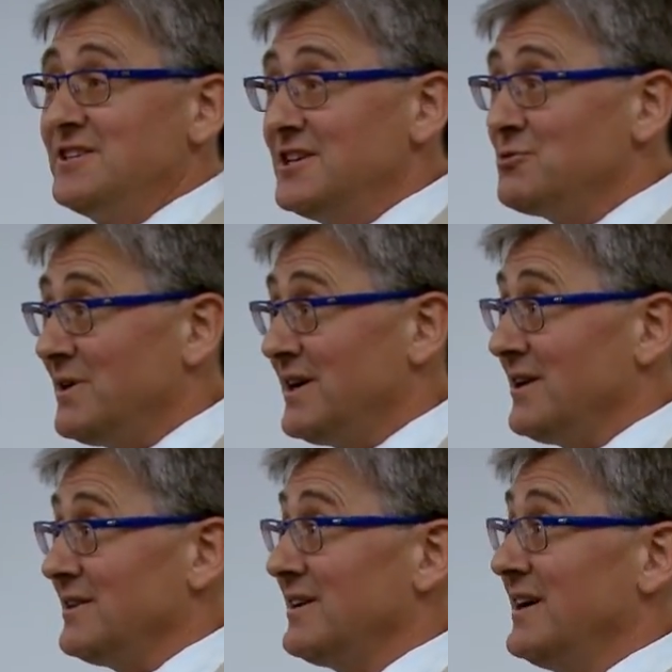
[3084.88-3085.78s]
sea is
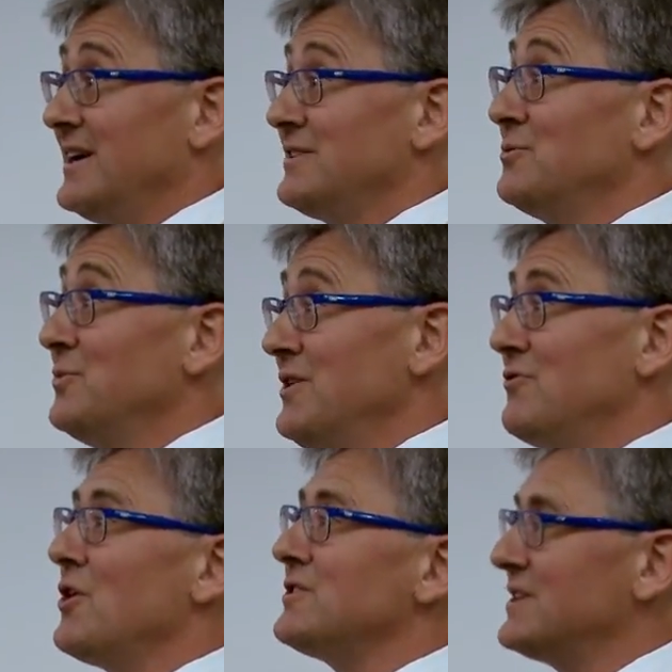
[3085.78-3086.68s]
wild, and
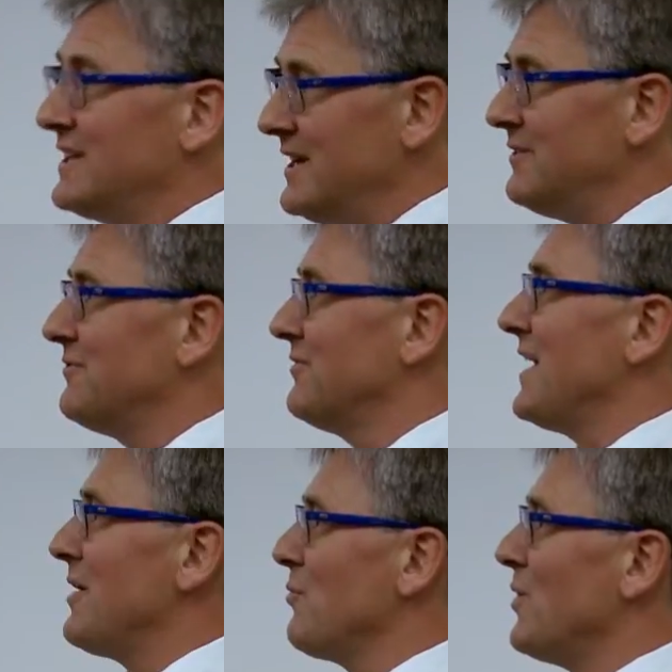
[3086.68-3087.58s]
we've got to give
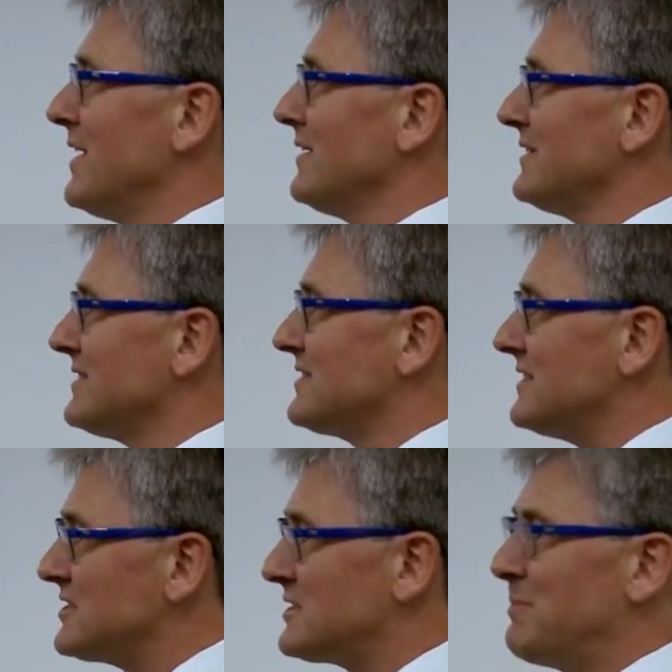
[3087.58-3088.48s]
that wildness
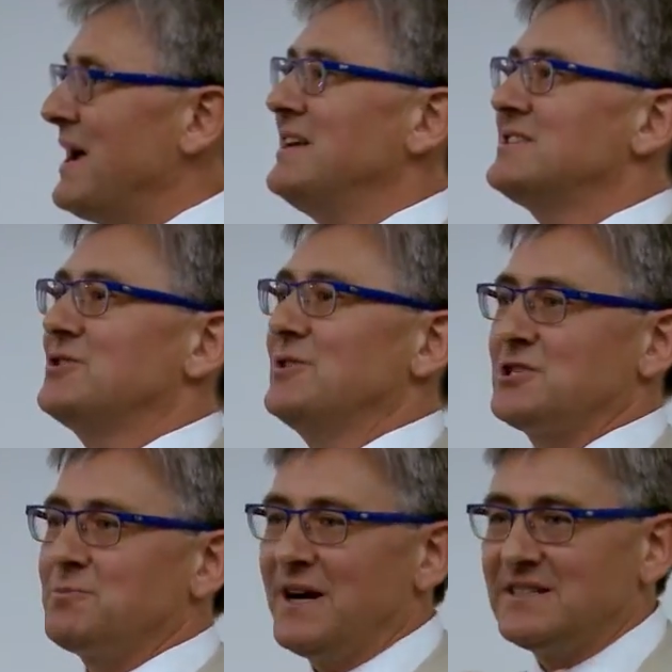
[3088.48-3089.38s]
the space to
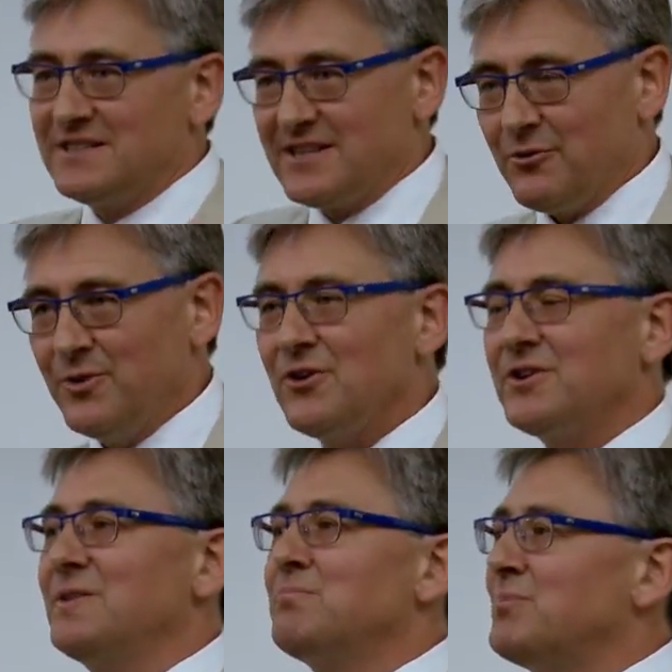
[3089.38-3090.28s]
express itself. We've
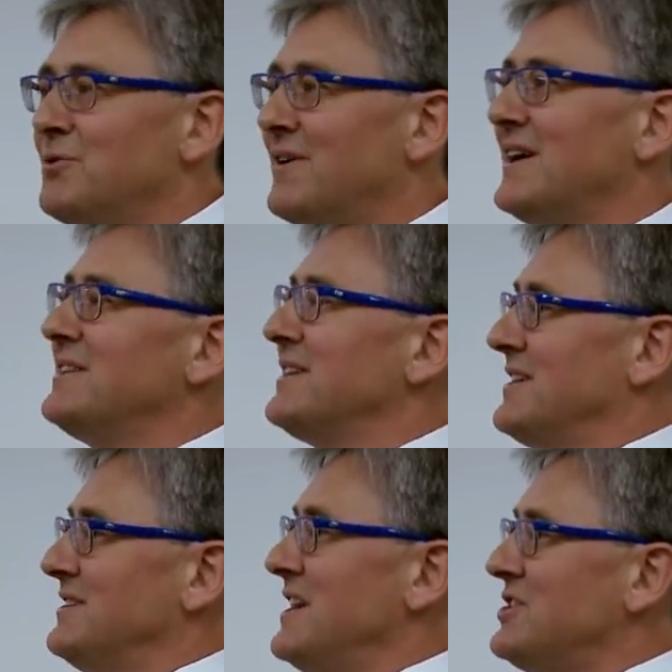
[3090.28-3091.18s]
got to provide the
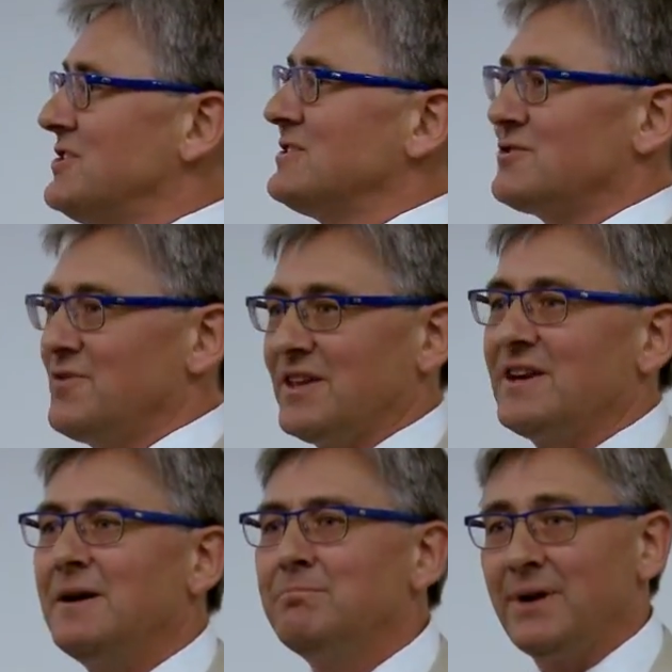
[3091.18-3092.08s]
conditions for the
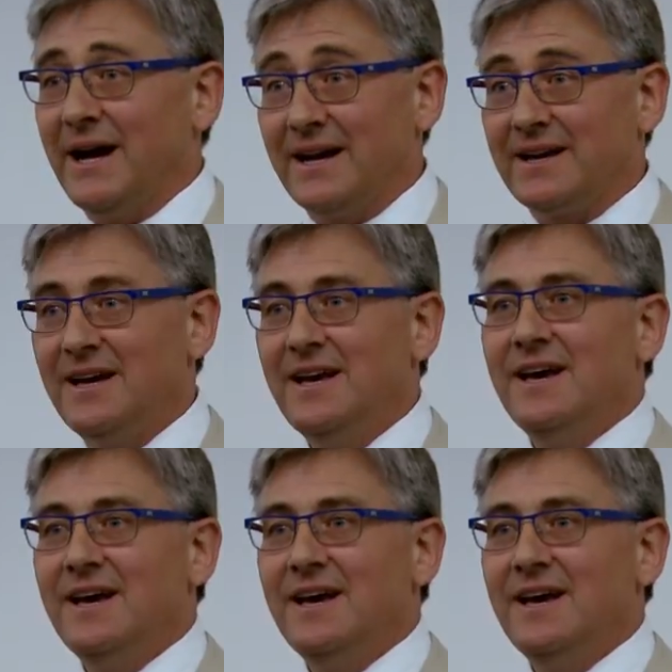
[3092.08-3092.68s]
comeback,